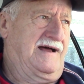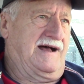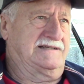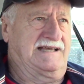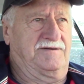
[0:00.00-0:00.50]

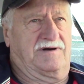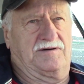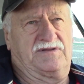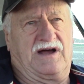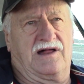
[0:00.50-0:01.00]
said, well,
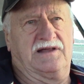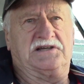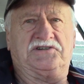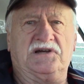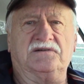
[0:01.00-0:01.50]
with all this
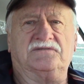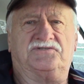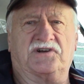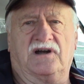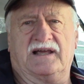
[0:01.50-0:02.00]
shooting,
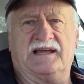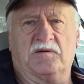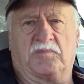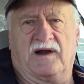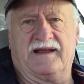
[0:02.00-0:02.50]
surely
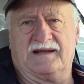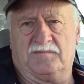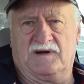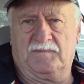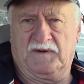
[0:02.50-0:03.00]
he'll probably
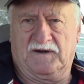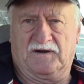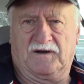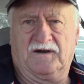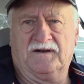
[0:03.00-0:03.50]
come up
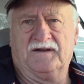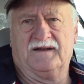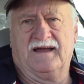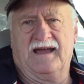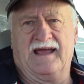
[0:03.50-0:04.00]
here
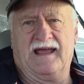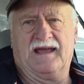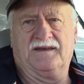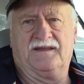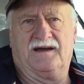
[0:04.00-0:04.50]

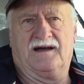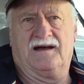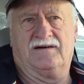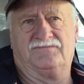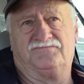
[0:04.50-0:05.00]
and
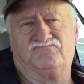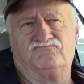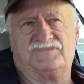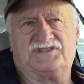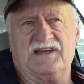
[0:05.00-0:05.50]

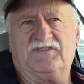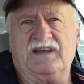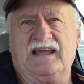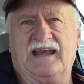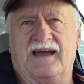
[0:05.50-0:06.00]
see if you
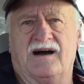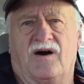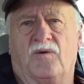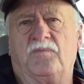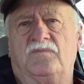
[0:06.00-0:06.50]
need
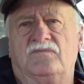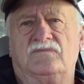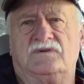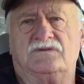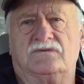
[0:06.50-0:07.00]
help
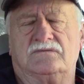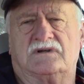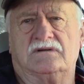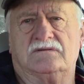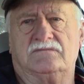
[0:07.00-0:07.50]

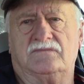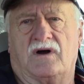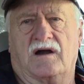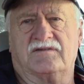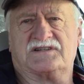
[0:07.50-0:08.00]

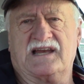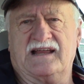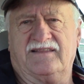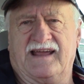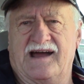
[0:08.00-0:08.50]

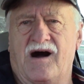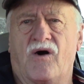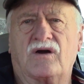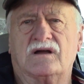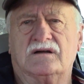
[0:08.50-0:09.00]
harvesting the
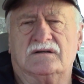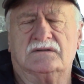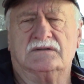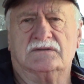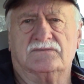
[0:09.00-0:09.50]
elk.
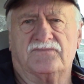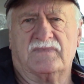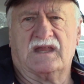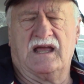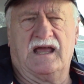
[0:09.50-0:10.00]

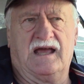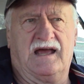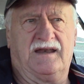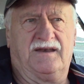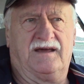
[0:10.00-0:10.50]

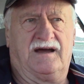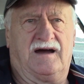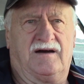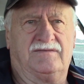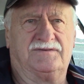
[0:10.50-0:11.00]
And
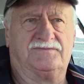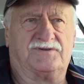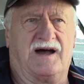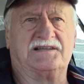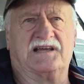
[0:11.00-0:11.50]

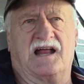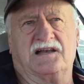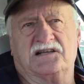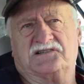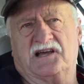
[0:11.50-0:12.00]
so I said, I'll
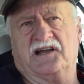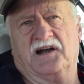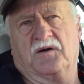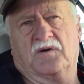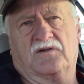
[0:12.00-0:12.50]
just sit
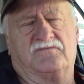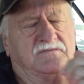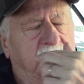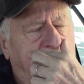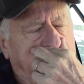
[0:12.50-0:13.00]
here. We'll
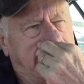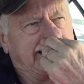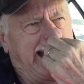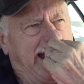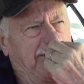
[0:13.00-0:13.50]
eat a
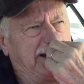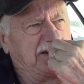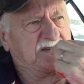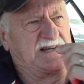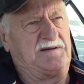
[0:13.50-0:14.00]
sandwich
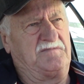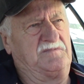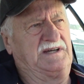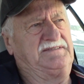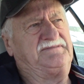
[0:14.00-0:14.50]
or something, and